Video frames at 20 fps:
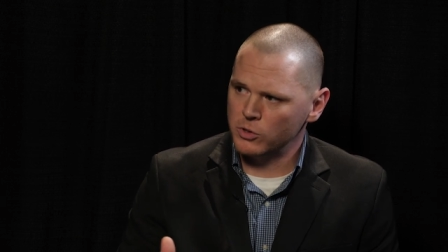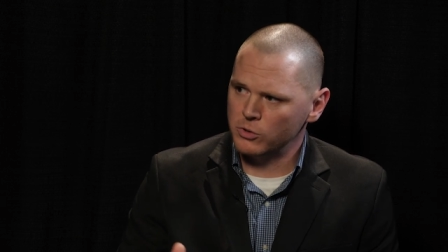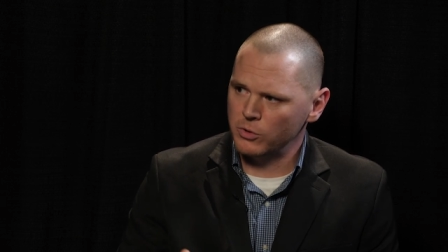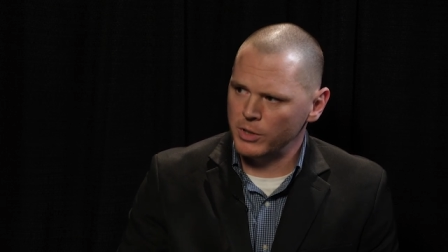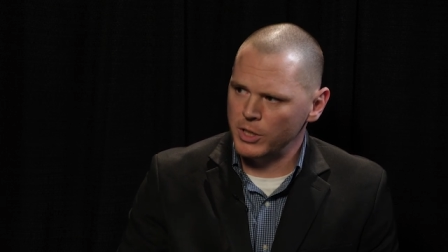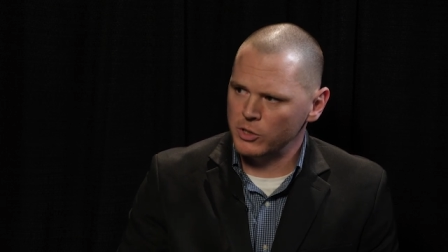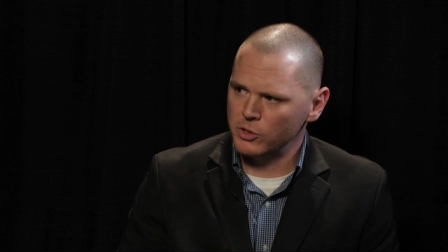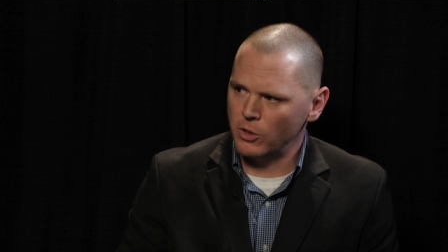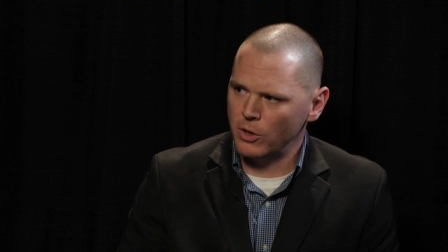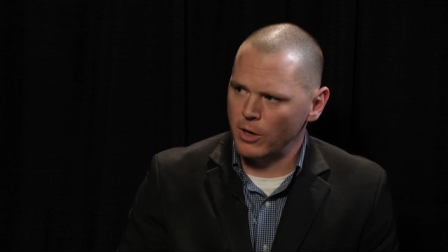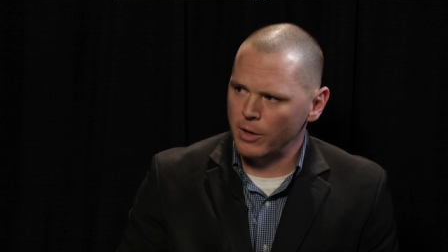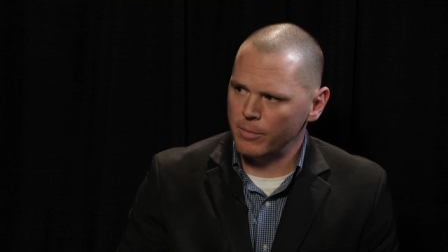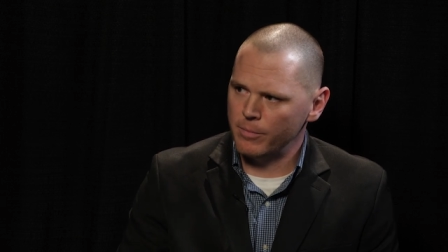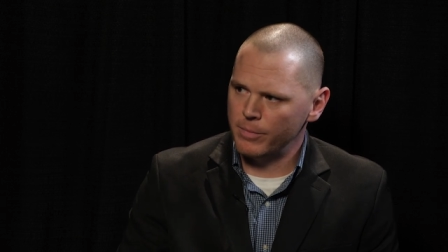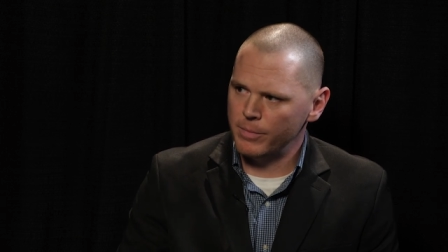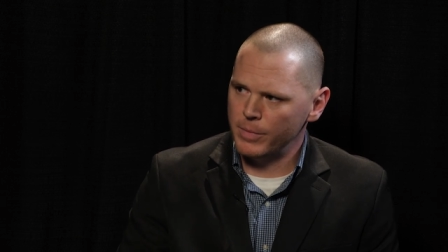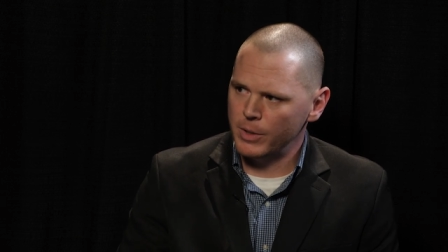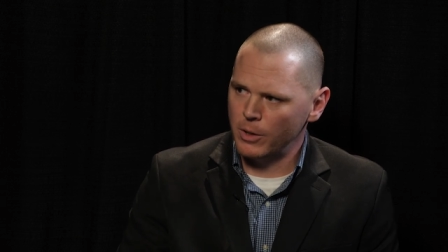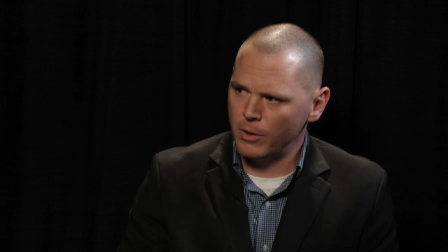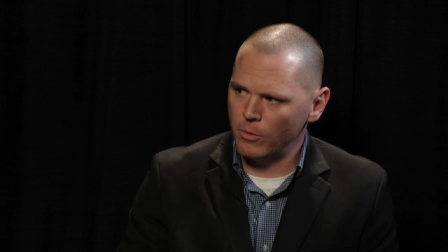So these are,
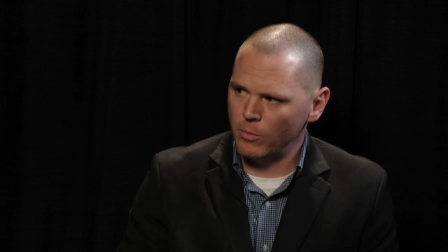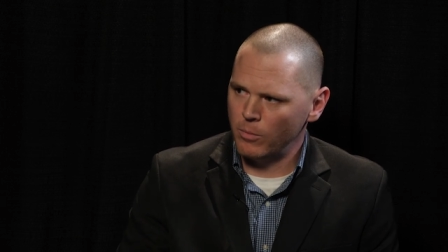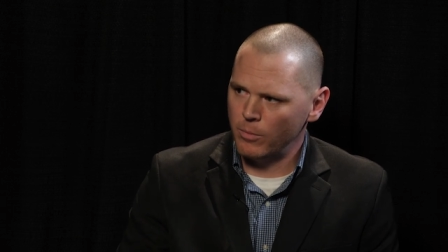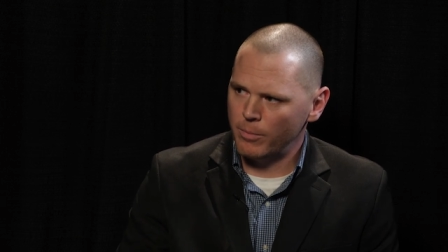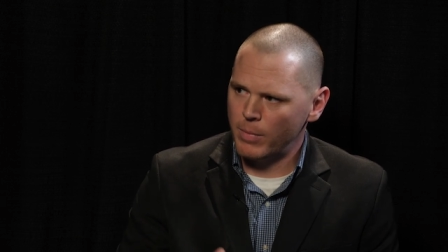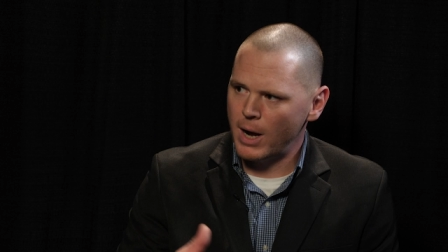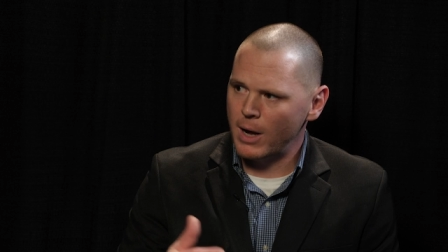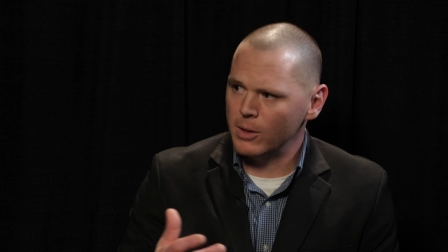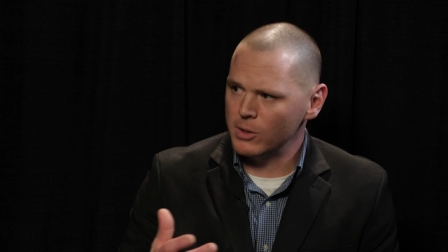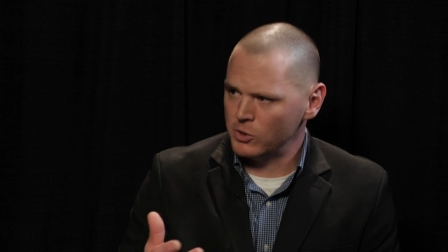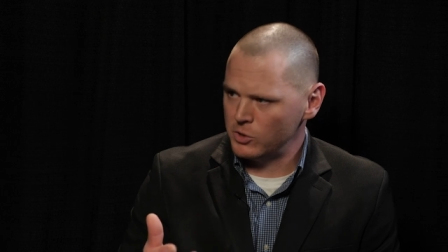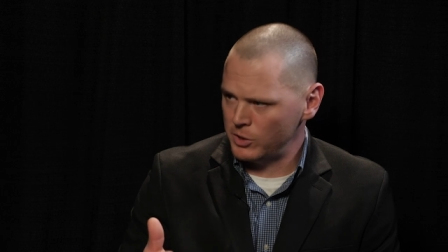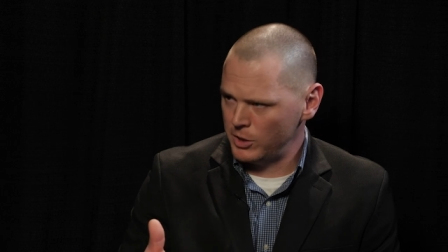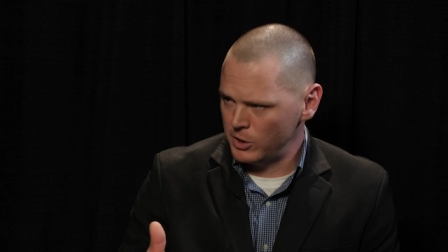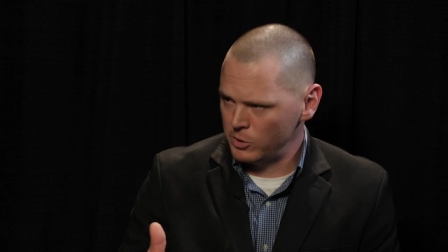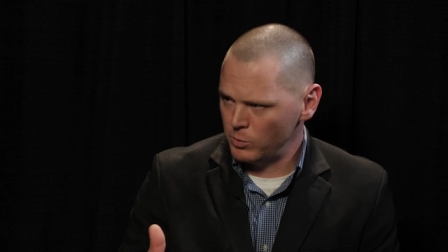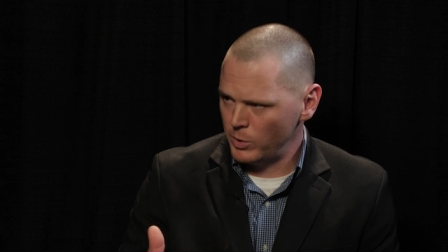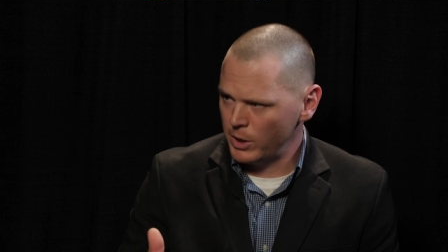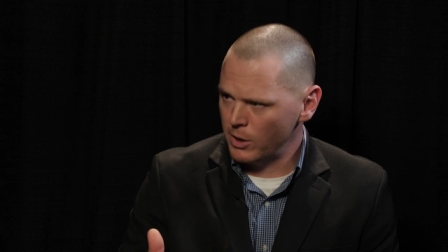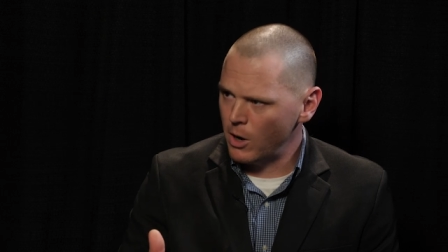you know,
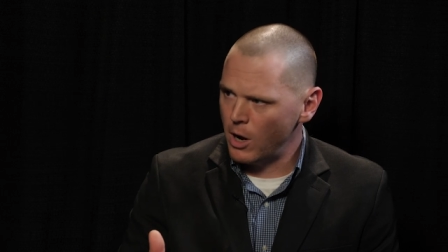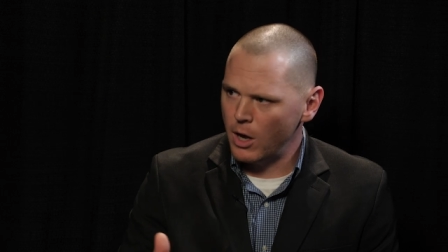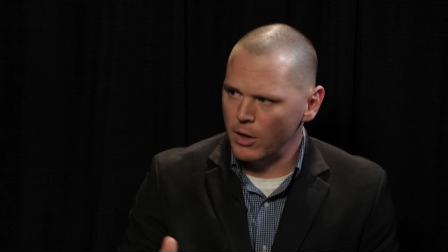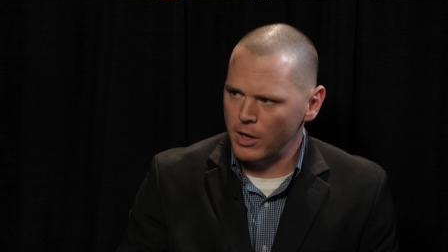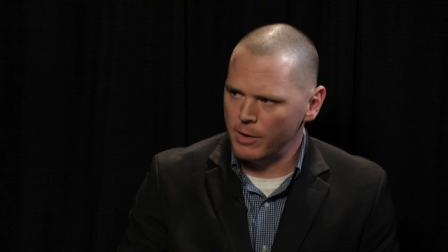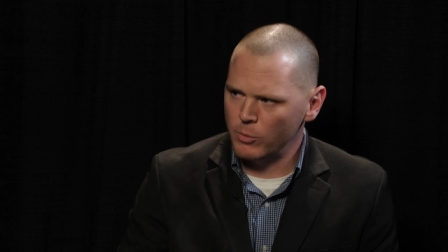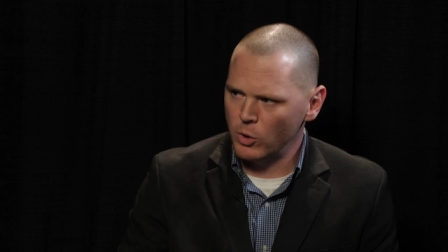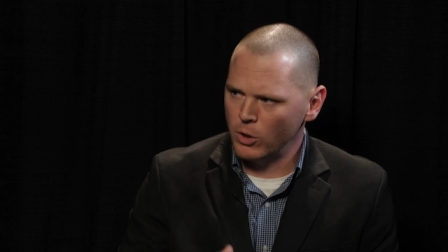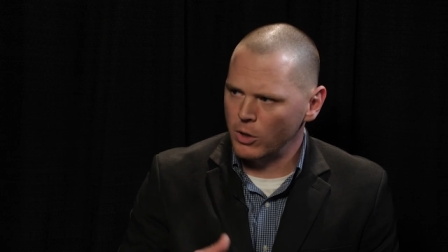policies we call them,